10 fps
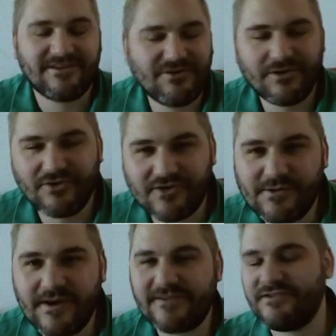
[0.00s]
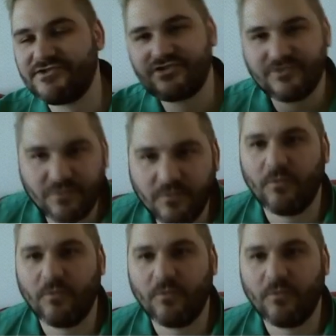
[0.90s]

that you agree with, you should